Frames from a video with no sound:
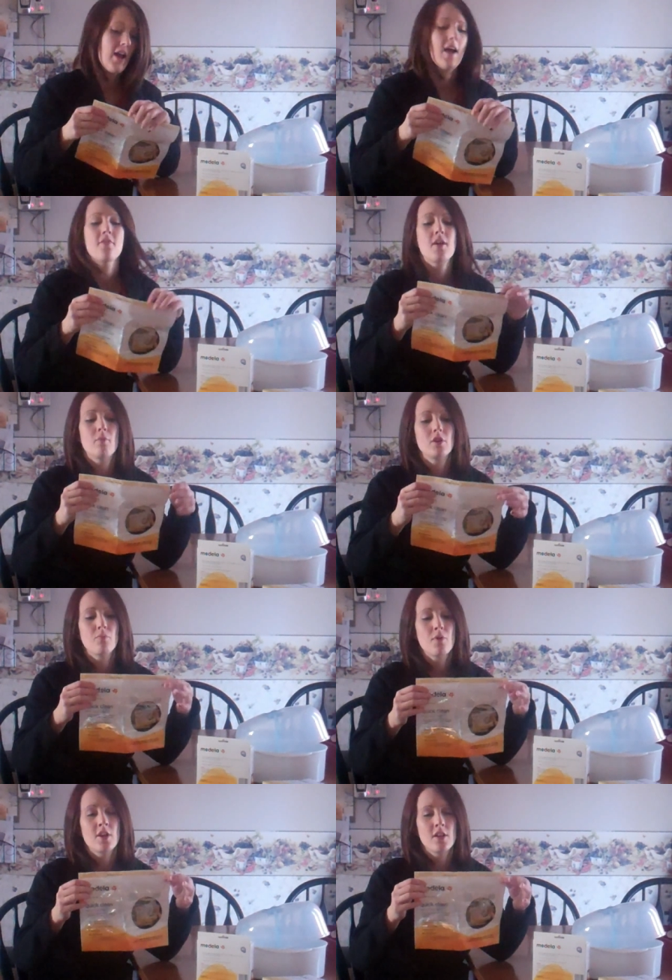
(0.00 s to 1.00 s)
and then when you
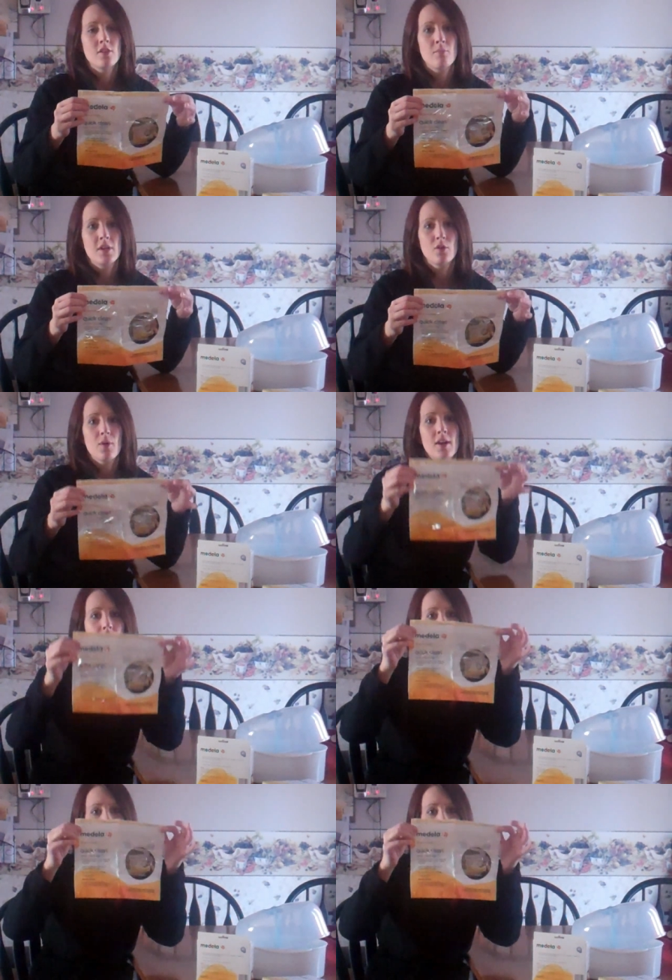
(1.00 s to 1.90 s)
put it in the microwave,